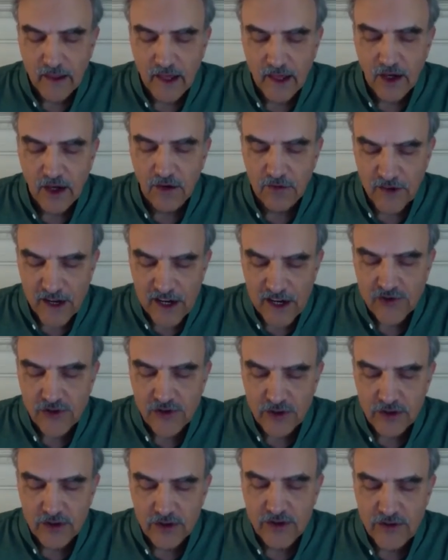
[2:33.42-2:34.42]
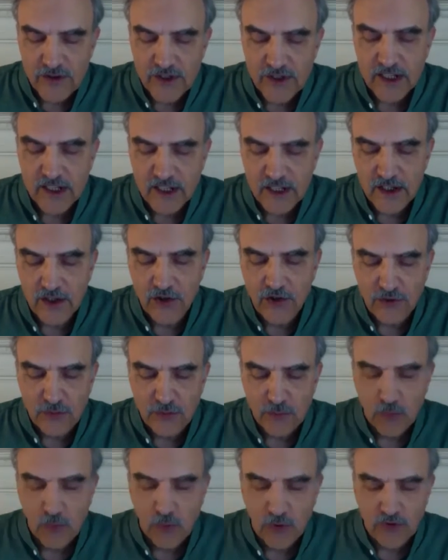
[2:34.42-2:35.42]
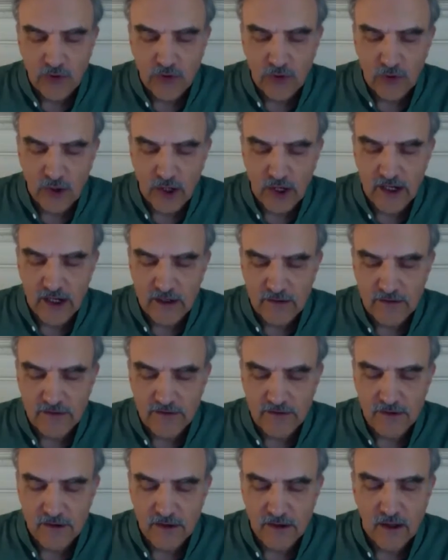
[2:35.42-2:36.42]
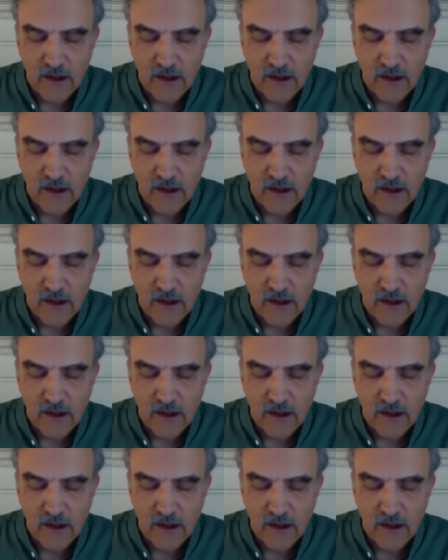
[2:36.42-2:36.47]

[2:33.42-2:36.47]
during his mortal life.